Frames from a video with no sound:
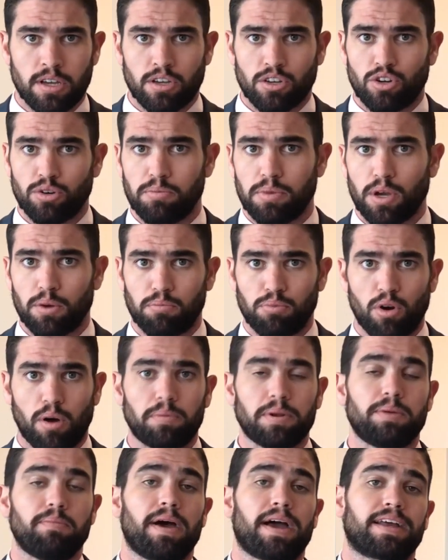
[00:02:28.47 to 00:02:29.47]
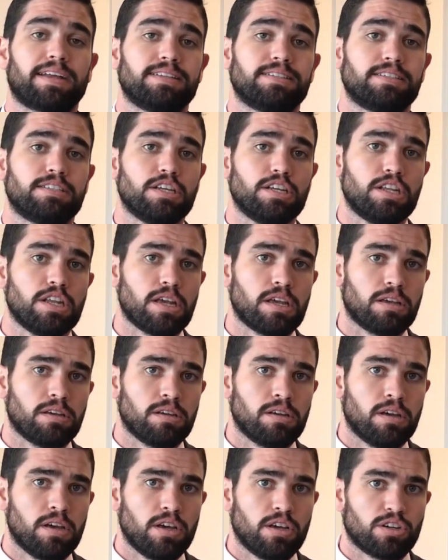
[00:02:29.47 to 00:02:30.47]
Could be a property back in Sydney,
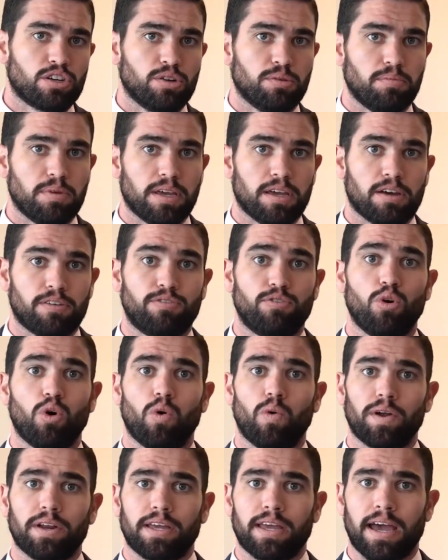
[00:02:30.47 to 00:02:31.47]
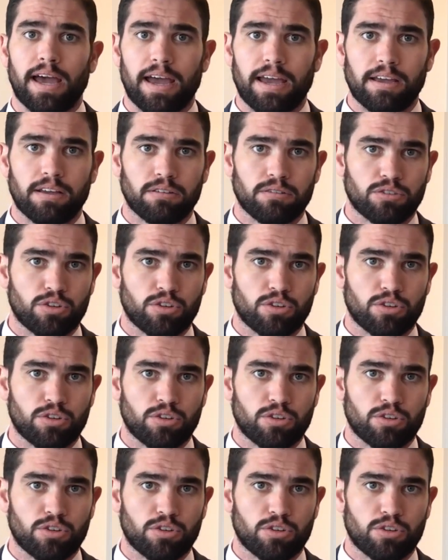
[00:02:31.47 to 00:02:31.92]
could be a 401k,